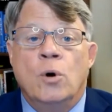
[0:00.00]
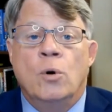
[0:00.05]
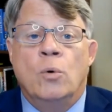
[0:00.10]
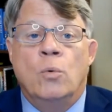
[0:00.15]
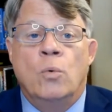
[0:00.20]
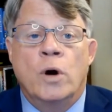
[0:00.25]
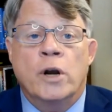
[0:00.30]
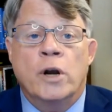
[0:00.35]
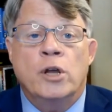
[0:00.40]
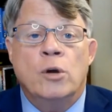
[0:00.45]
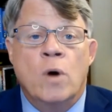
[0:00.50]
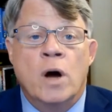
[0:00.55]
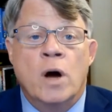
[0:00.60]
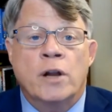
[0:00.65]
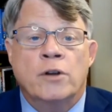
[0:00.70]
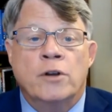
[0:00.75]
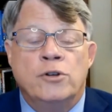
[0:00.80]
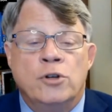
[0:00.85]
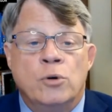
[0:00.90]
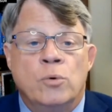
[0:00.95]
what do you want
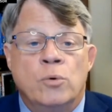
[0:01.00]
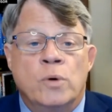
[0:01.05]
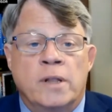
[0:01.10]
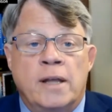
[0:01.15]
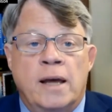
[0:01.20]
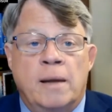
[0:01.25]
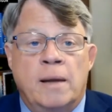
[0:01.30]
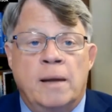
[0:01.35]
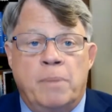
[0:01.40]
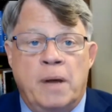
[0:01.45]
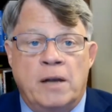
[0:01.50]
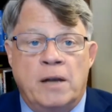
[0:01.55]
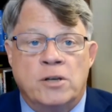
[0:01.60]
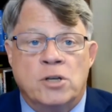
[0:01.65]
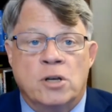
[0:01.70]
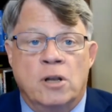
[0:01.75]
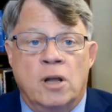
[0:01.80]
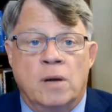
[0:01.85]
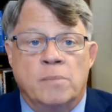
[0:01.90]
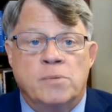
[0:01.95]
to do with that
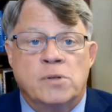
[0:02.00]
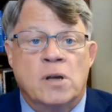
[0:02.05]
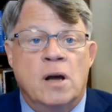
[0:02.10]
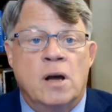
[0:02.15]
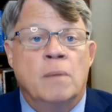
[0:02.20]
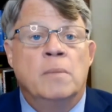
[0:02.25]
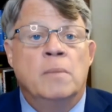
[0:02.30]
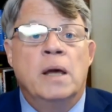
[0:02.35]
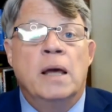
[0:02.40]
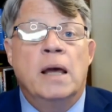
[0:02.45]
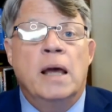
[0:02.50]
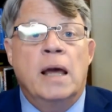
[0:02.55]
pension lump sum?